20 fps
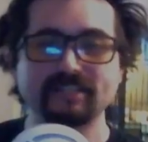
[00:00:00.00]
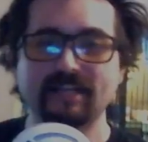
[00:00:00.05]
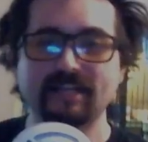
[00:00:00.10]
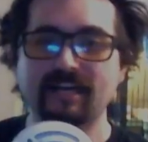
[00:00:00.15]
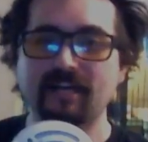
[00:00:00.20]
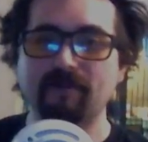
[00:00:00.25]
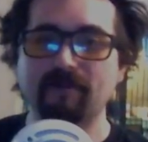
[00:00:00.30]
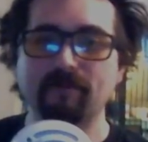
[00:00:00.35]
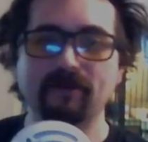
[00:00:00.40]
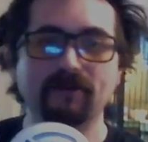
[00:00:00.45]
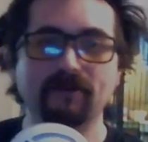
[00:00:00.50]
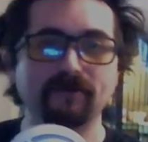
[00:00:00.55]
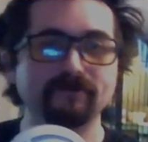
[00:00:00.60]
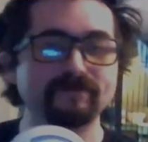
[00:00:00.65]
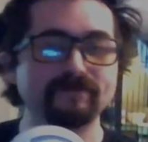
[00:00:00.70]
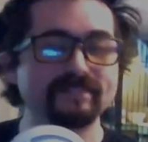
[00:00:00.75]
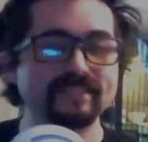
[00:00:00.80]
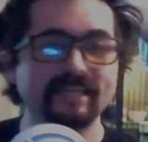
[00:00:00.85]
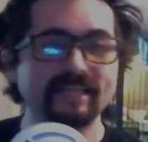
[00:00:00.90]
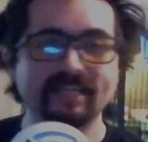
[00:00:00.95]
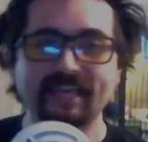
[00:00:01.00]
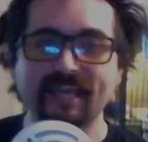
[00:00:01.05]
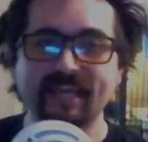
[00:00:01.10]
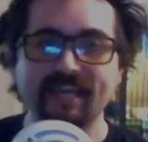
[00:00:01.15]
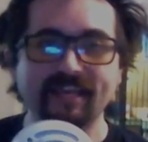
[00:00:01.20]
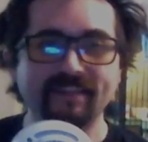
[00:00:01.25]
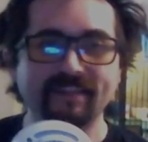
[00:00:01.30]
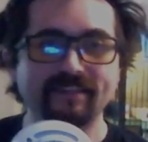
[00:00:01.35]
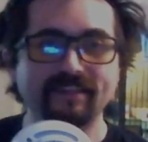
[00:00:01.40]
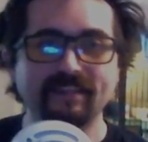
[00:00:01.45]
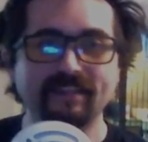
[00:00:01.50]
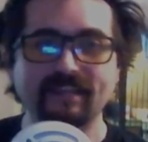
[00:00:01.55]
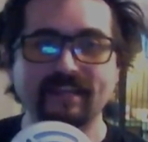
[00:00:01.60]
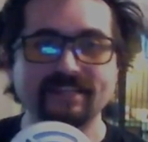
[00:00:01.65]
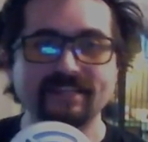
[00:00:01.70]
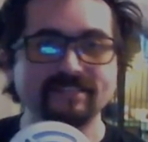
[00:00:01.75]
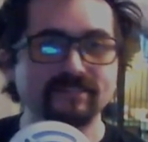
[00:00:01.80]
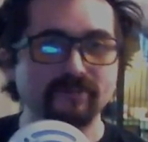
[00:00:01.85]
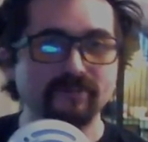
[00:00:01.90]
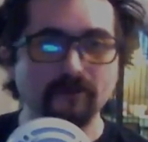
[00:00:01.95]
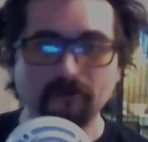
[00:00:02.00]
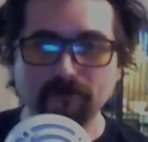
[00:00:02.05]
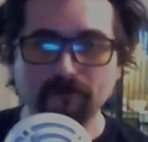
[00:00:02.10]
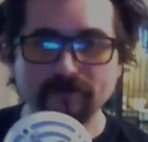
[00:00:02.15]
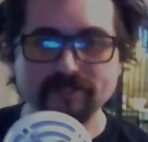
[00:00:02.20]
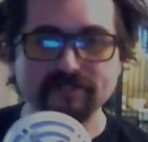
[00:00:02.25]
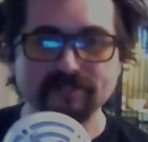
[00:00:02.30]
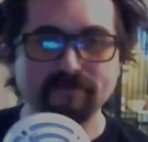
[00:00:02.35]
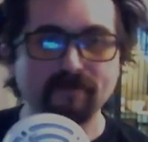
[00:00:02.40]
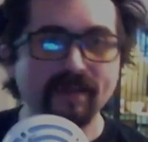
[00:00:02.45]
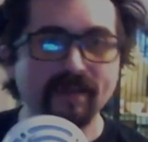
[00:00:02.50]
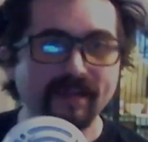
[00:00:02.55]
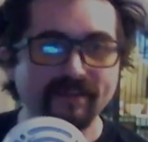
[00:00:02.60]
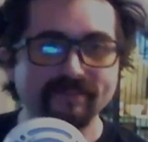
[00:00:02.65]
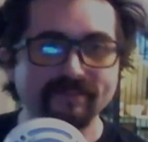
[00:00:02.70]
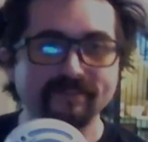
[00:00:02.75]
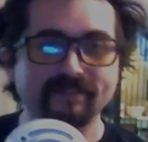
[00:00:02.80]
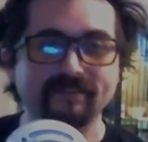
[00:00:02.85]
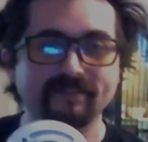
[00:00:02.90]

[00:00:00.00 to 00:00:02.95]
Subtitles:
combo dickhead that has no respect.